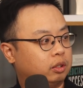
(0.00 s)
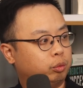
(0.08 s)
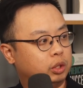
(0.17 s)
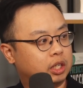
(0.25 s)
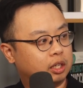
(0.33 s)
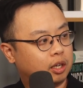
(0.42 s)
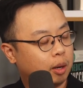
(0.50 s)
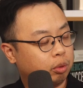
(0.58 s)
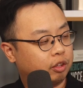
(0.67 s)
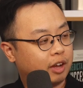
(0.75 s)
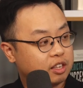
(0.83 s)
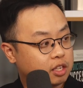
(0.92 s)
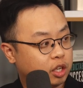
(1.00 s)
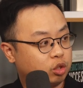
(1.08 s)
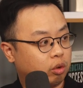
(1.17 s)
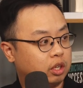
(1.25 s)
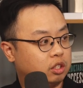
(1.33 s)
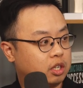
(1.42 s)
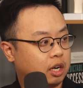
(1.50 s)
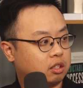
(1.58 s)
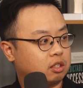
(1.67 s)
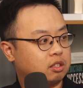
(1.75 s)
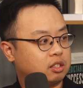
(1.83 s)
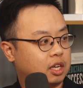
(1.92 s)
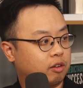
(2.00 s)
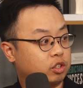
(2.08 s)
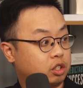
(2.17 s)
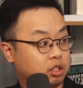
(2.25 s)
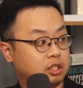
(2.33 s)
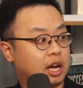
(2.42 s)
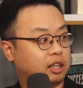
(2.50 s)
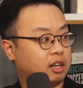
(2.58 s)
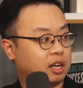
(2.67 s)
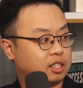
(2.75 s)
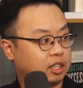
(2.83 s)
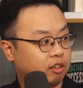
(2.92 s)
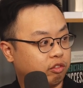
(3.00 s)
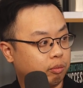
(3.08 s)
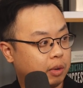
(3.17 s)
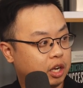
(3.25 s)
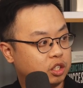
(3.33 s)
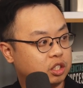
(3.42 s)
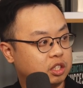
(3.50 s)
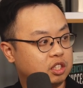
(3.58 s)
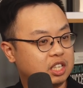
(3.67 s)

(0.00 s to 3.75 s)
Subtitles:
We did a couple of SI joint injections, gave us good diagnostic information.